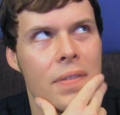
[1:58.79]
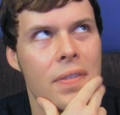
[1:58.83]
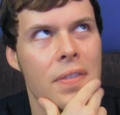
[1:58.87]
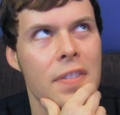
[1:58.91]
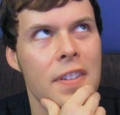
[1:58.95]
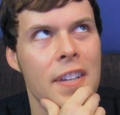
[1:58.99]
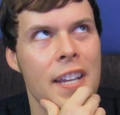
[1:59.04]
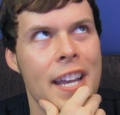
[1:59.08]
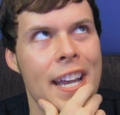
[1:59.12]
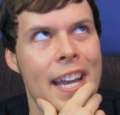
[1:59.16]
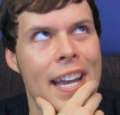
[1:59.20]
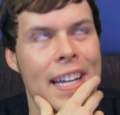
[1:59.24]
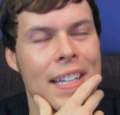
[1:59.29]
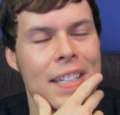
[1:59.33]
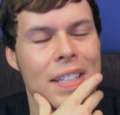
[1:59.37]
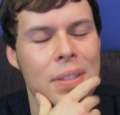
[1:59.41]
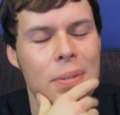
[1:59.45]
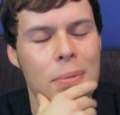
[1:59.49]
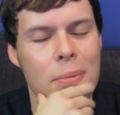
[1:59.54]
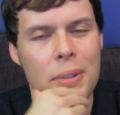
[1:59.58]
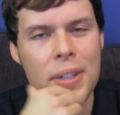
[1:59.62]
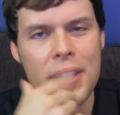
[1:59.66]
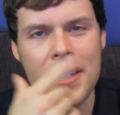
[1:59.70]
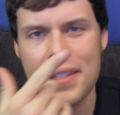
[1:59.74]
In
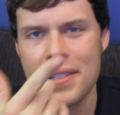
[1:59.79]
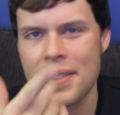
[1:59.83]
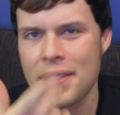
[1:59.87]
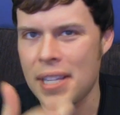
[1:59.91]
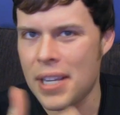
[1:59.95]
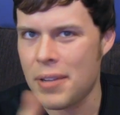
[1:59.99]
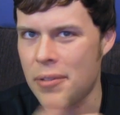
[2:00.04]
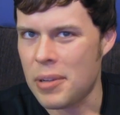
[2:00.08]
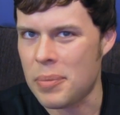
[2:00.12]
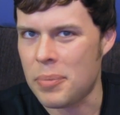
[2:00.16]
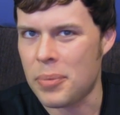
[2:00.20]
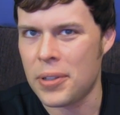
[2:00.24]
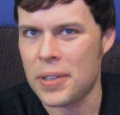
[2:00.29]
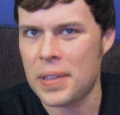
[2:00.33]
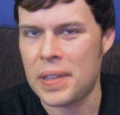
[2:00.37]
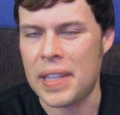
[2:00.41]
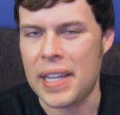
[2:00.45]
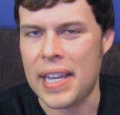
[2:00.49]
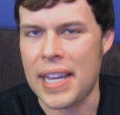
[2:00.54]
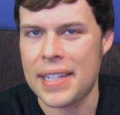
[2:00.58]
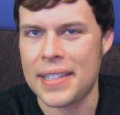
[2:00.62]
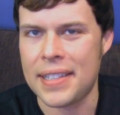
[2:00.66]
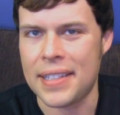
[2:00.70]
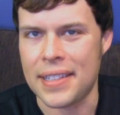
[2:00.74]
fact, what do you say we put
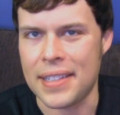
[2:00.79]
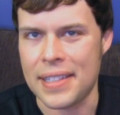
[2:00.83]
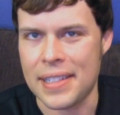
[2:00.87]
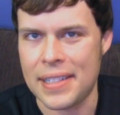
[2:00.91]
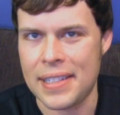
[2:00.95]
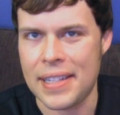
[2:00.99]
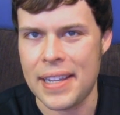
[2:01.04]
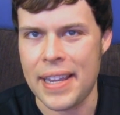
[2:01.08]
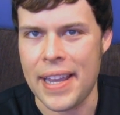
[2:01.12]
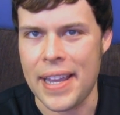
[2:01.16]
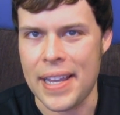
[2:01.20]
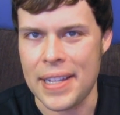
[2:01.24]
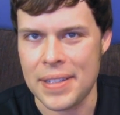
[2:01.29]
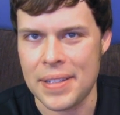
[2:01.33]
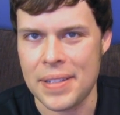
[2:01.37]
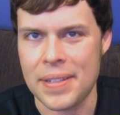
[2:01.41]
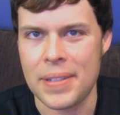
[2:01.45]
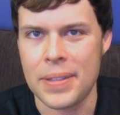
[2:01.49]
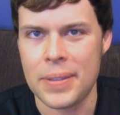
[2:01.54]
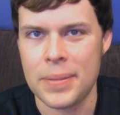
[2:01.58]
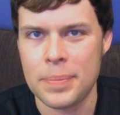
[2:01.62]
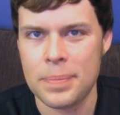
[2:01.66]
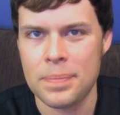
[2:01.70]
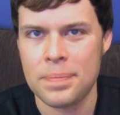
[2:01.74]
that to the
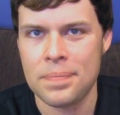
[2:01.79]
test?